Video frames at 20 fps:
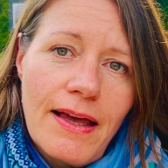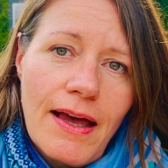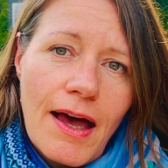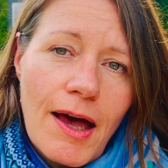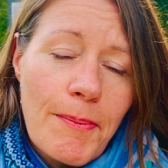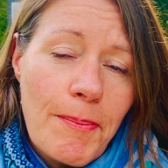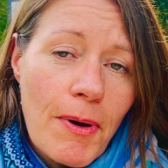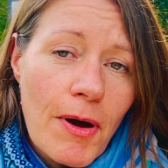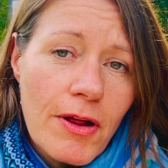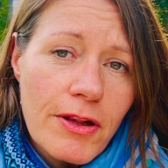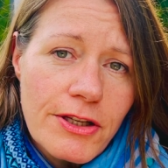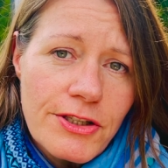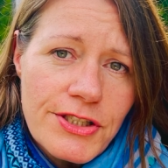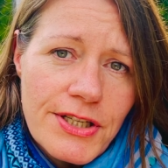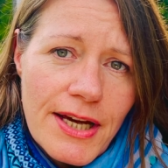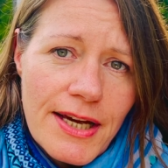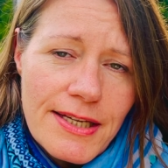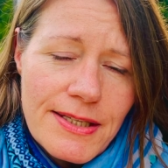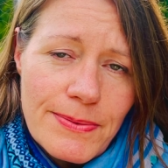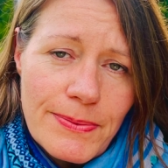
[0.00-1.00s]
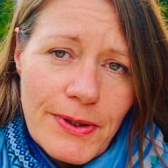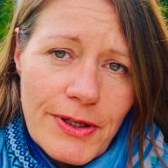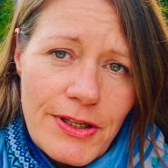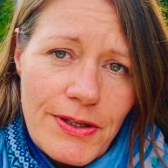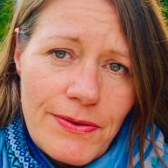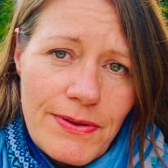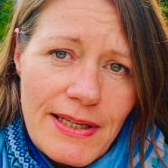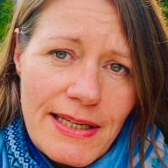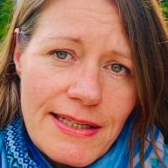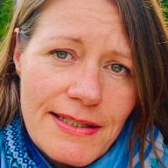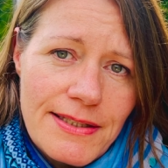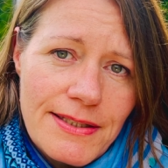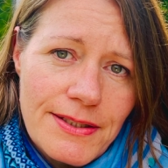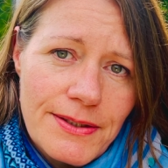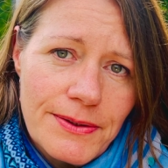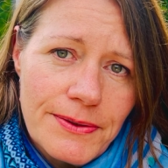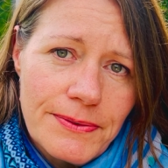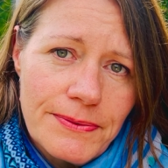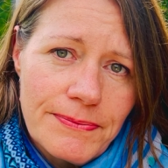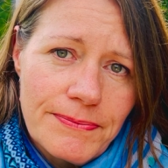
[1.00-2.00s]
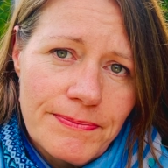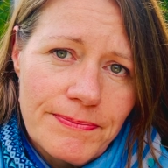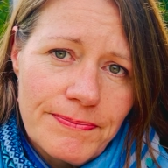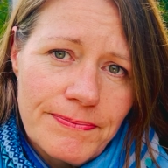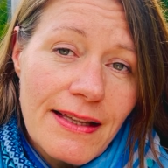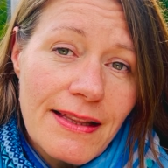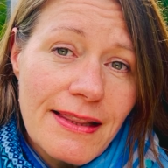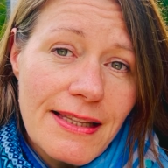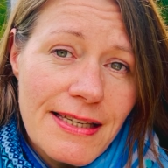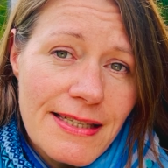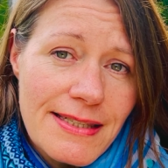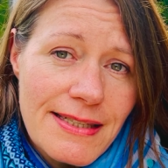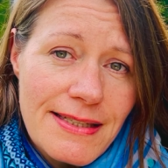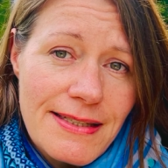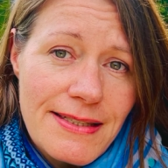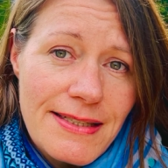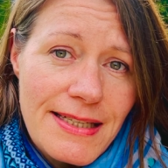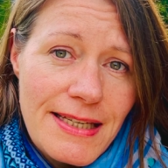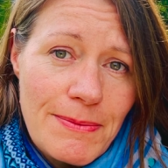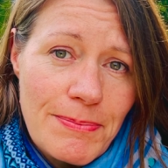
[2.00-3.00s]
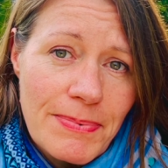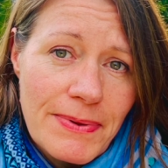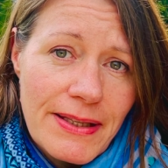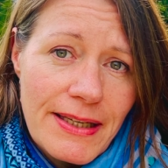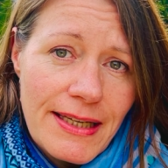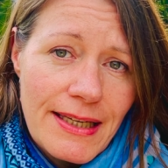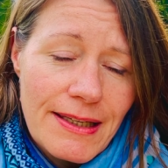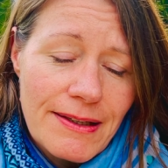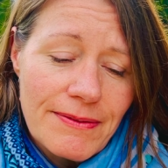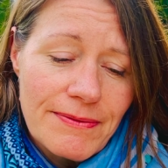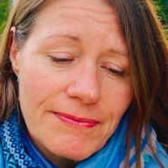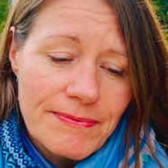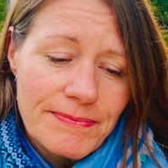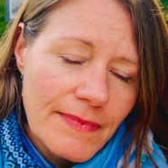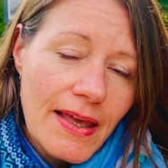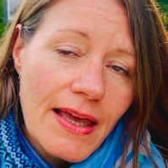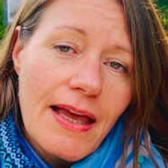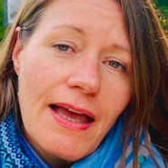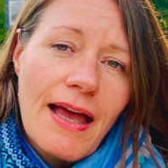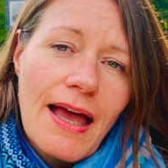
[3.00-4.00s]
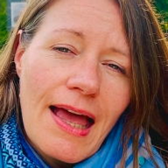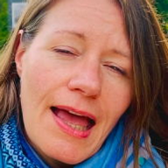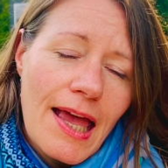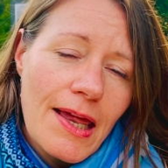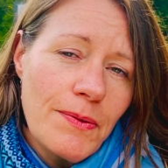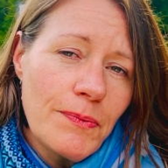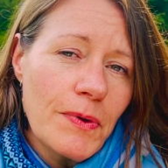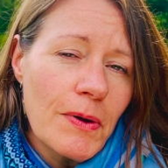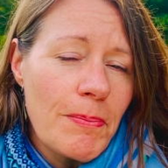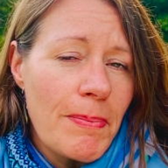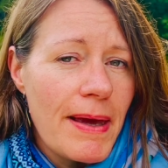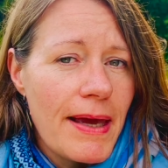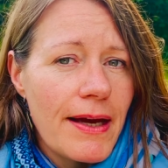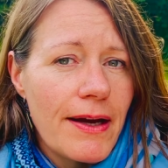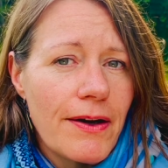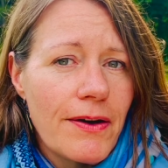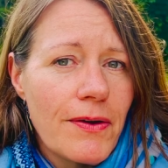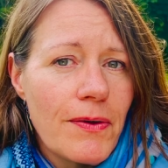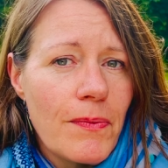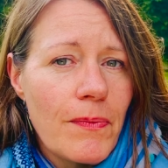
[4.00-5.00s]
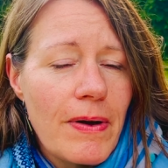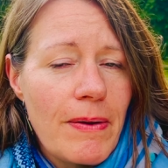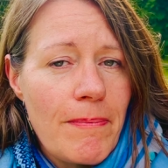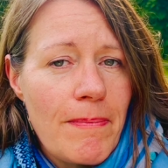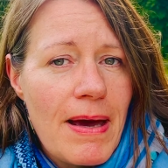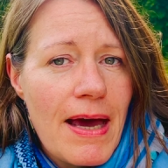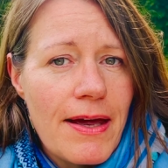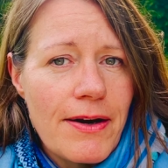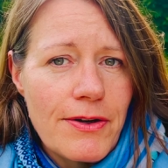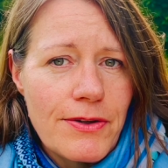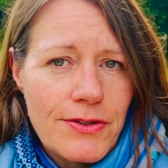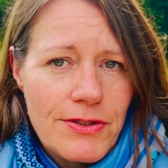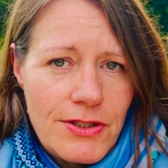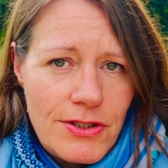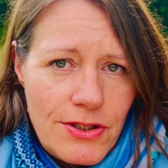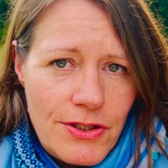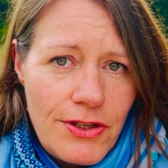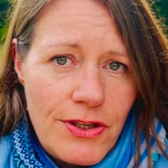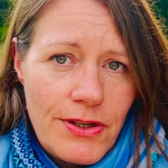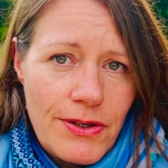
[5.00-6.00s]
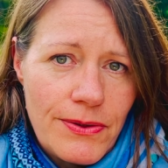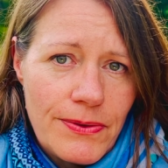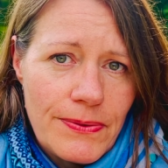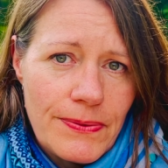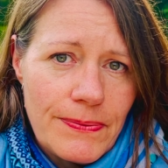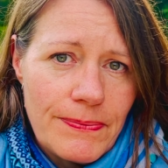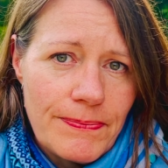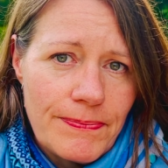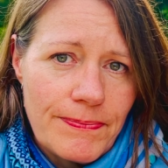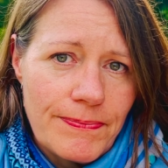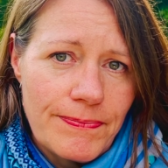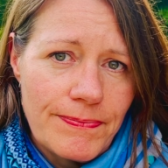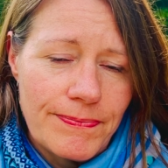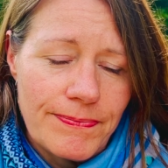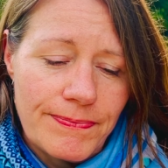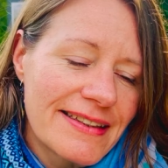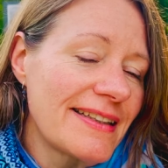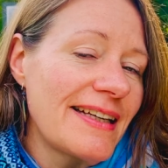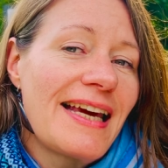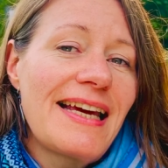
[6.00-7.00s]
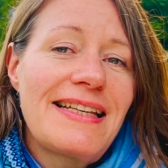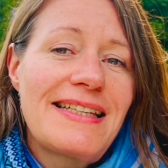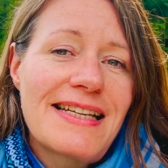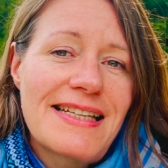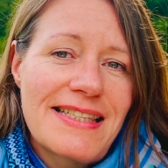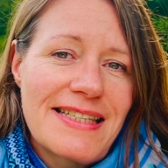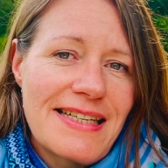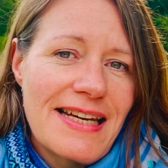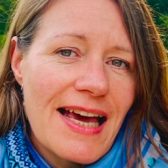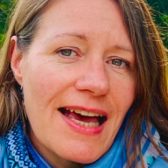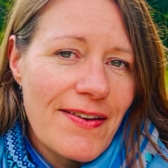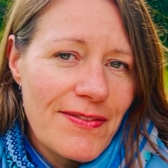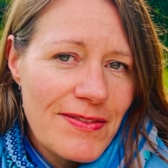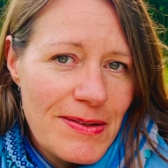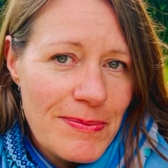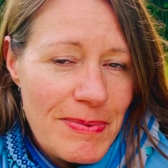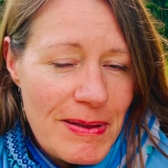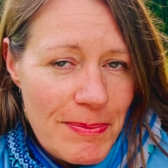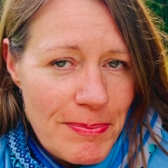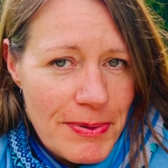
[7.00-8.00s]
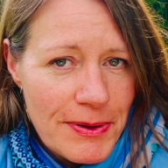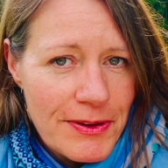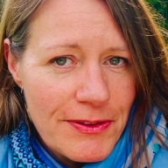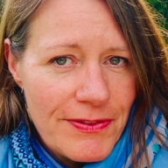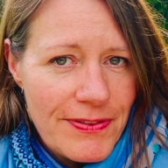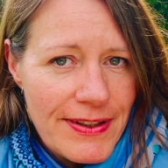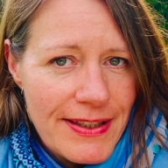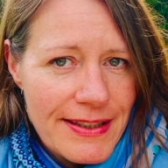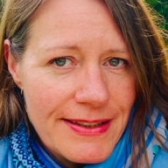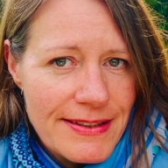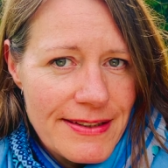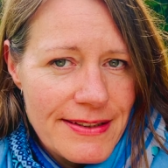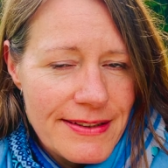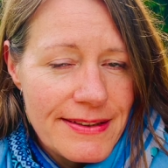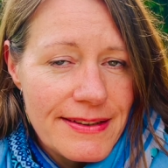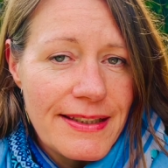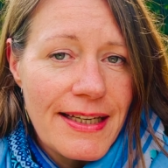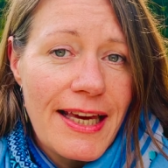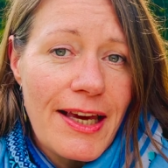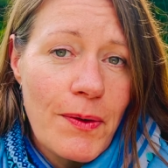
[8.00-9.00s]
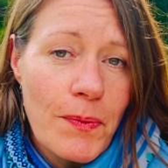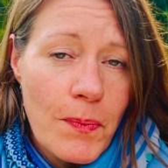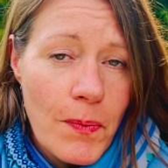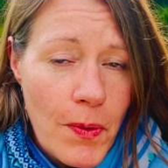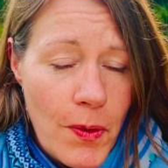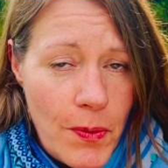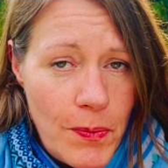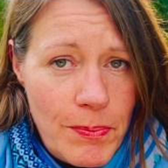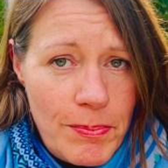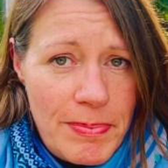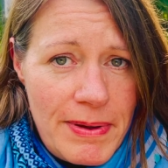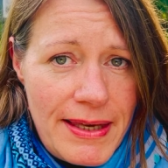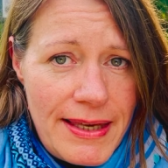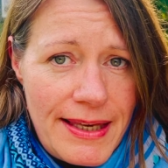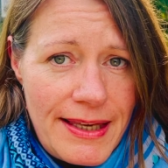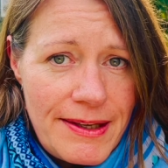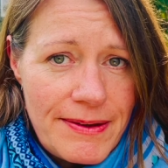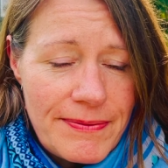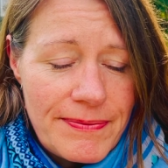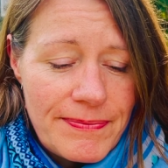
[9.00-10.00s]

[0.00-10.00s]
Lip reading: Apologize where you need to. Listen deeply. And repair what matters to you. It doesn't have to be perfect. It won't be.